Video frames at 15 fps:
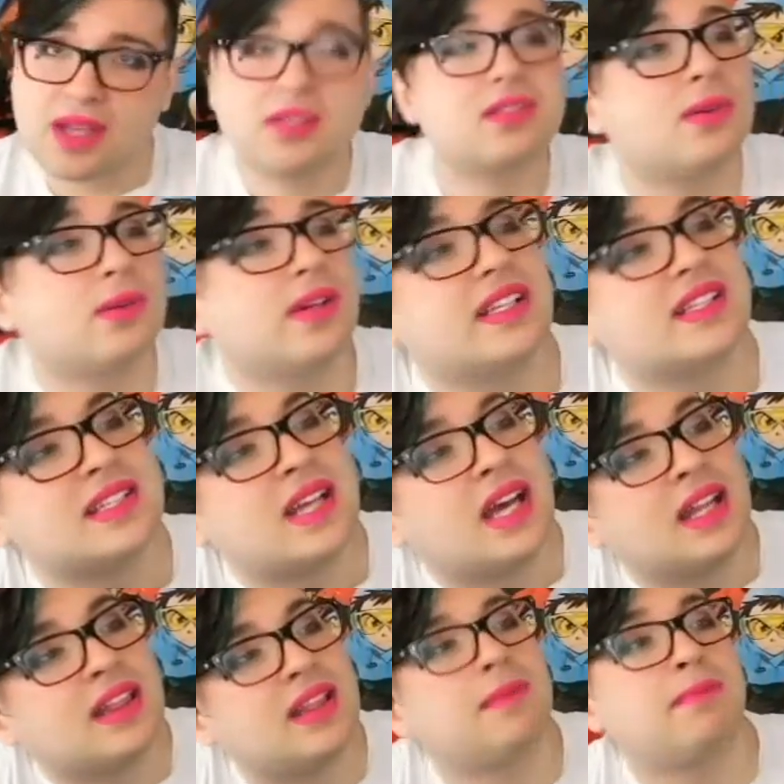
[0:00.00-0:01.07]
So it's
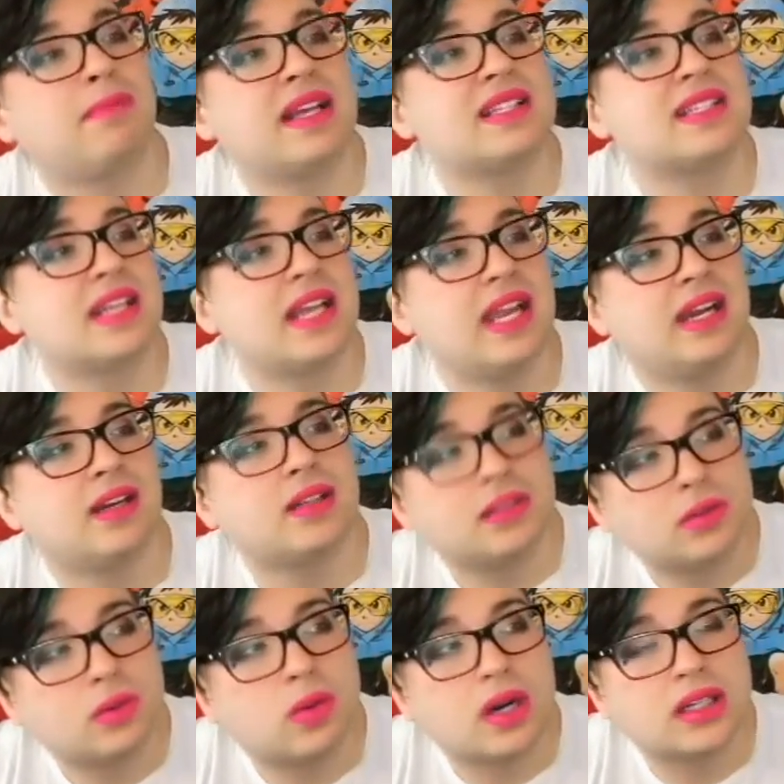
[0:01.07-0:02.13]
not the best hair
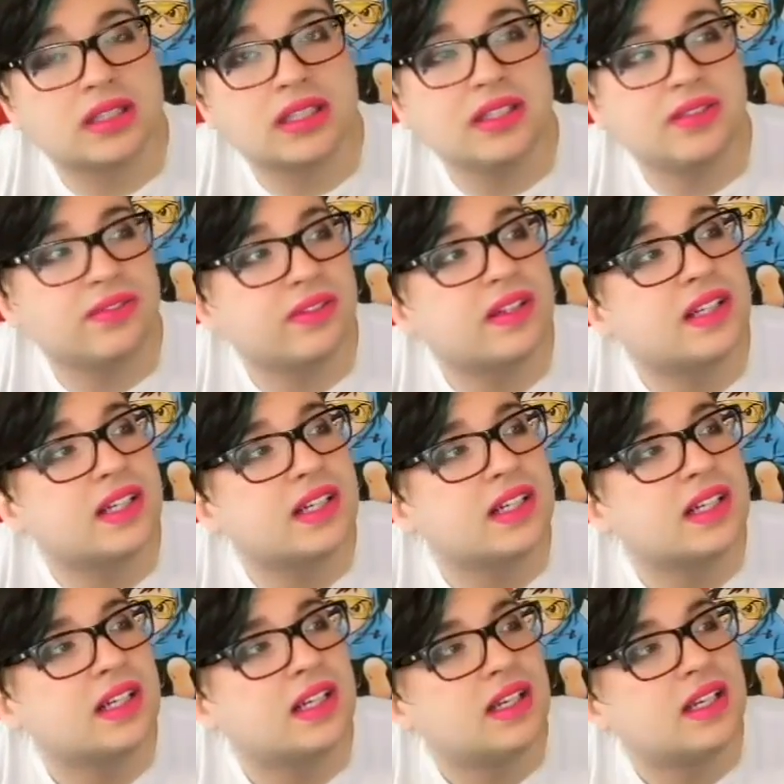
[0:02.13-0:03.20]
quality figure.